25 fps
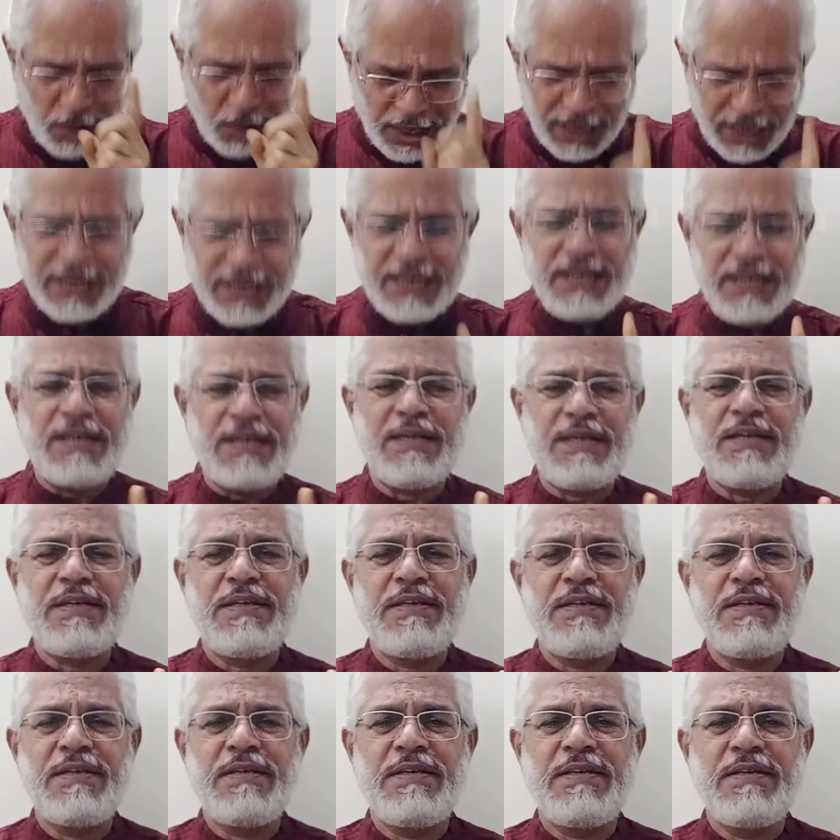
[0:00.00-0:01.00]
one.
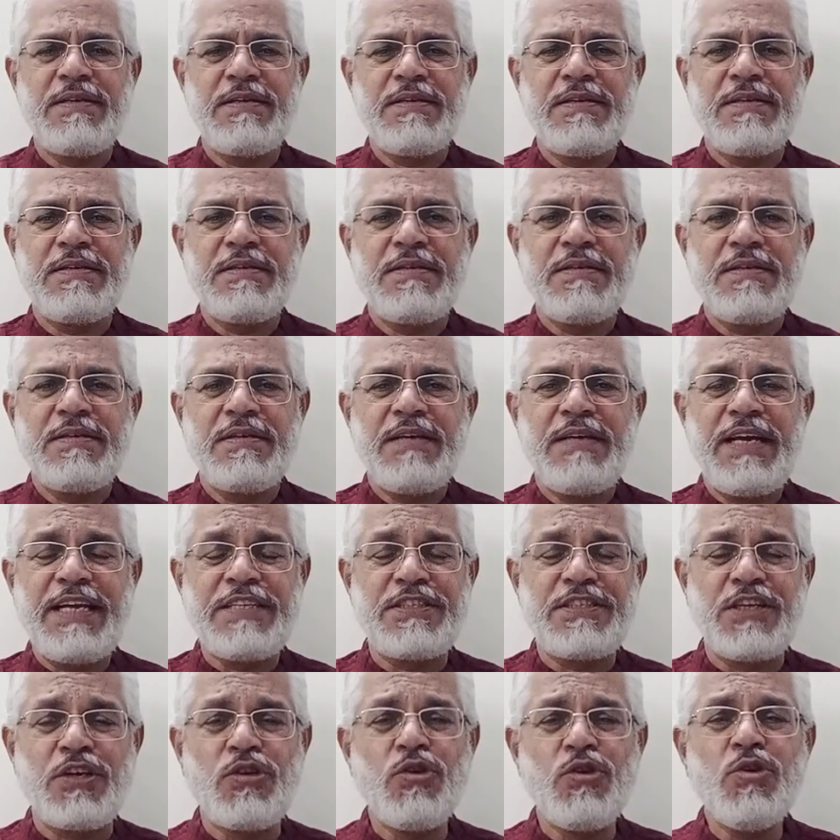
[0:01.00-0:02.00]

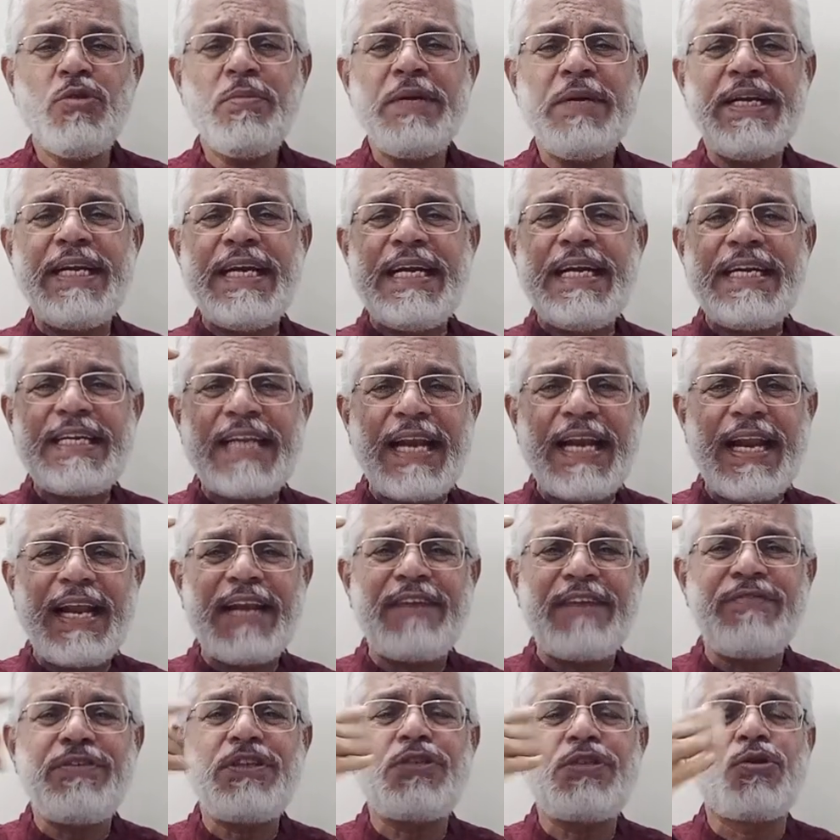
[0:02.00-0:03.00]
It's the human
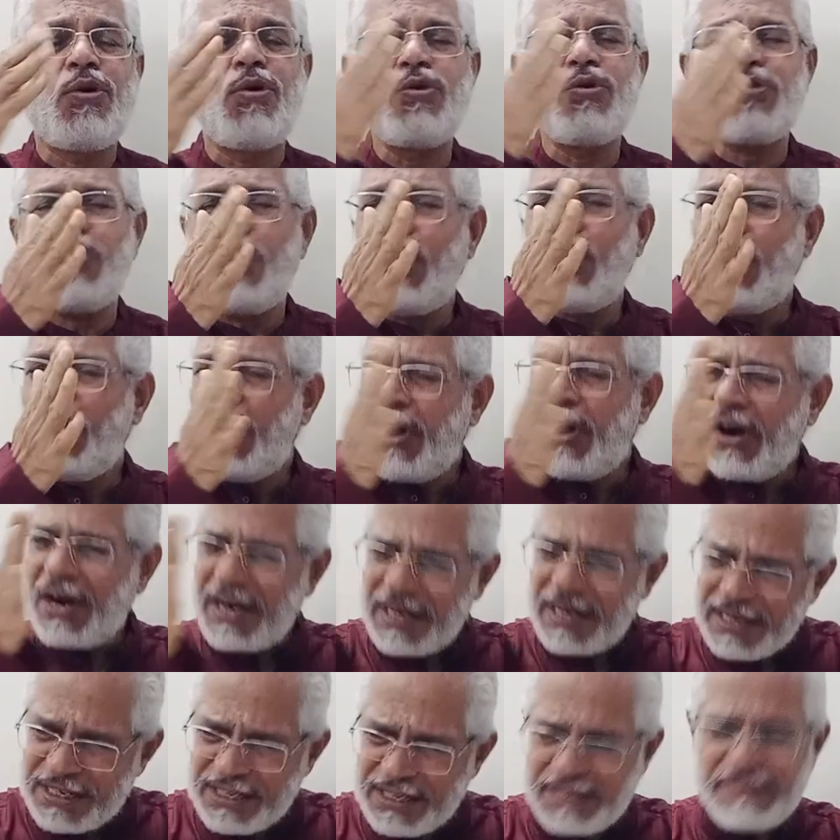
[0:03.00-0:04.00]
intellect which goes
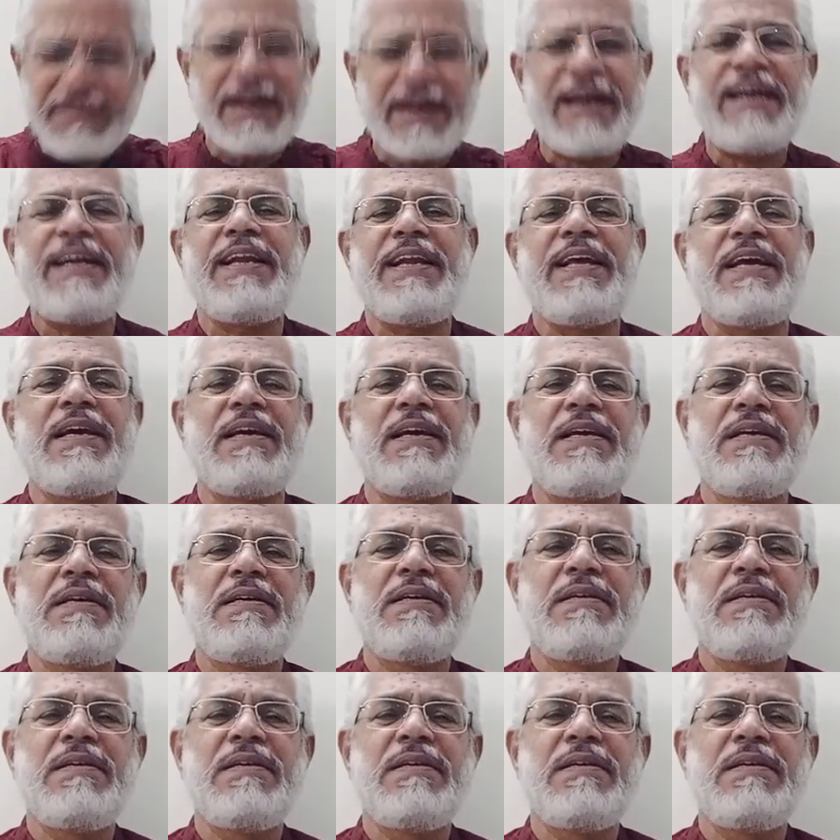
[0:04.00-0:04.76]
on dividing.